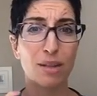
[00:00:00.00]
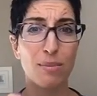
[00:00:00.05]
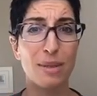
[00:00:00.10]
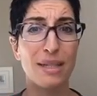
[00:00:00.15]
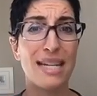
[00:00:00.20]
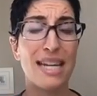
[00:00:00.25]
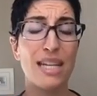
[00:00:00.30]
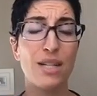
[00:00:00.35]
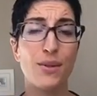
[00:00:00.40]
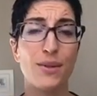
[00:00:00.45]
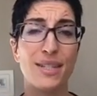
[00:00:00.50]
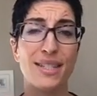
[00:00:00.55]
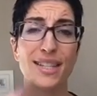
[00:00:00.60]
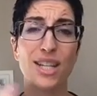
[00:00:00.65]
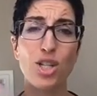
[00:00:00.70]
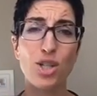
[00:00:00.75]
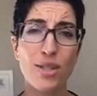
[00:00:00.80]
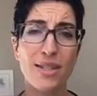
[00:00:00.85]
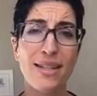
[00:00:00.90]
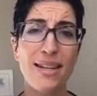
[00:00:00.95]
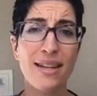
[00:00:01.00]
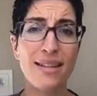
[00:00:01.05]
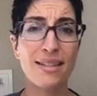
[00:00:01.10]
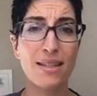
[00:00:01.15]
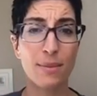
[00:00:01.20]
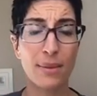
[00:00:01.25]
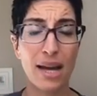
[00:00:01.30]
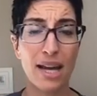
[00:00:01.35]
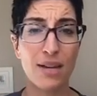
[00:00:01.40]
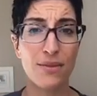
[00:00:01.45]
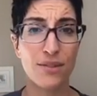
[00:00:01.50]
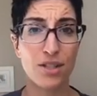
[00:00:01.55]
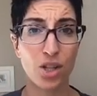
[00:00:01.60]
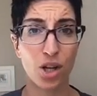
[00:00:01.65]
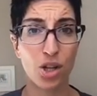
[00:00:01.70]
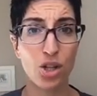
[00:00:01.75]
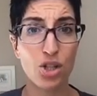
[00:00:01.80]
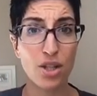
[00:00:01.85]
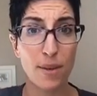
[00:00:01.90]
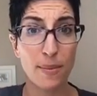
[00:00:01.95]
potatoes because I just needed some kind of
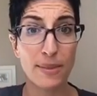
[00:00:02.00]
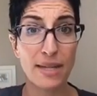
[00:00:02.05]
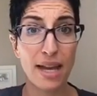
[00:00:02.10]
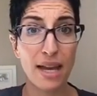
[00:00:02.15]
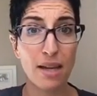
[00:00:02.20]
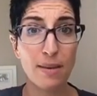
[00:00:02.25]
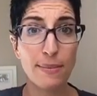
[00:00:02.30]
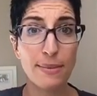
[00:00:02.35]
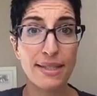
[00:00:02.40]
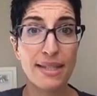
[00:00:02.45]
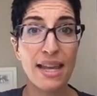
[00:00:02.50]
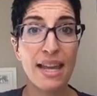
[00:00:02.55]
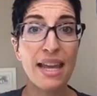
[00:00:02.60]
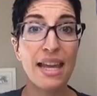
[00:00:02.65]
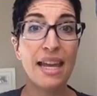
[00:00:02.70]
starch sometimes.